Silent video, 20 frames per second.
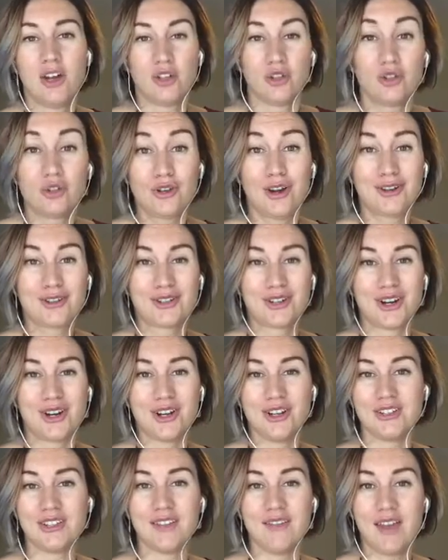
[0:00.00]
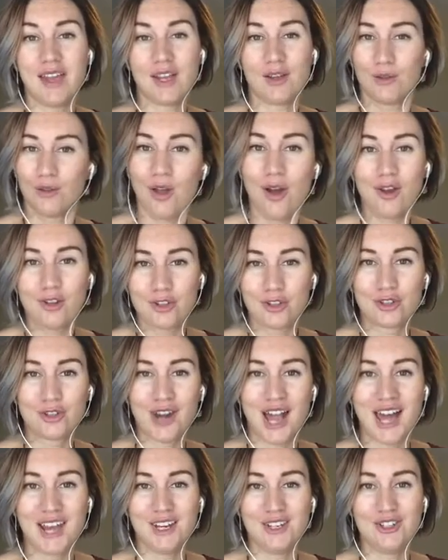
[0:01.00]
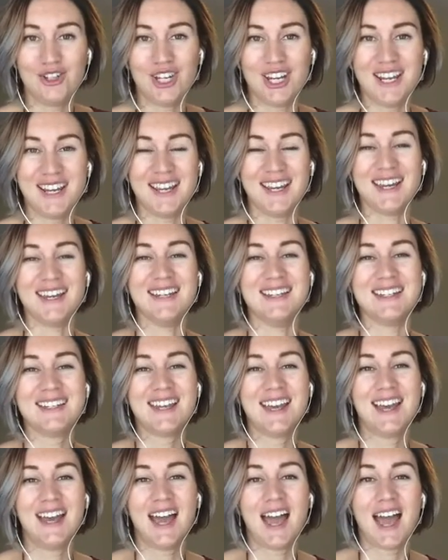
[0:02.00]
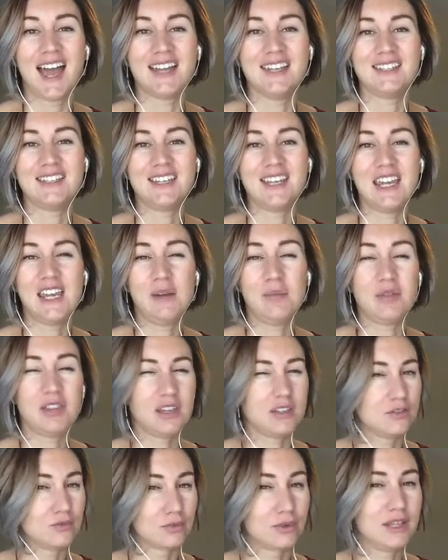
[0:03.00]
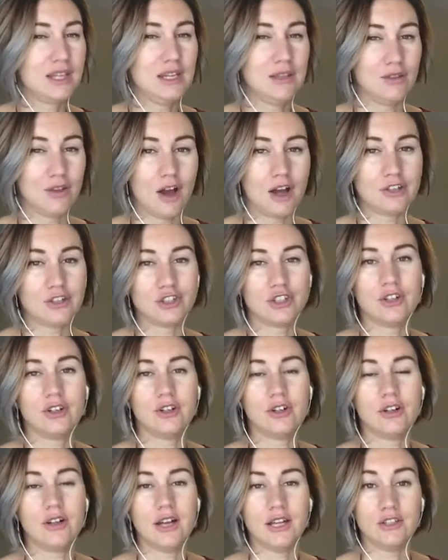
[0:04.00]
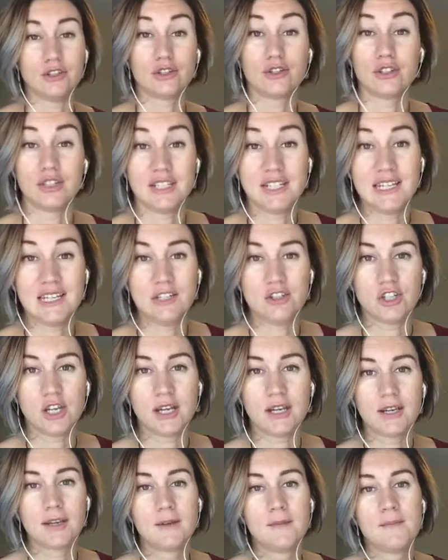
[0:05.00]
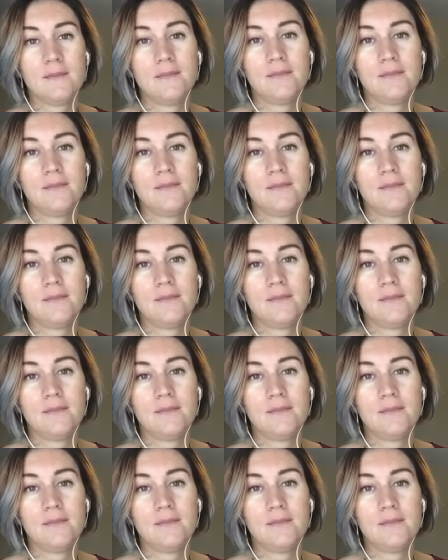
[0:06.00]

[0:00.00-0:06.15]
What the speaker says: structures and like launch strategy and to keep things really logical and strategic,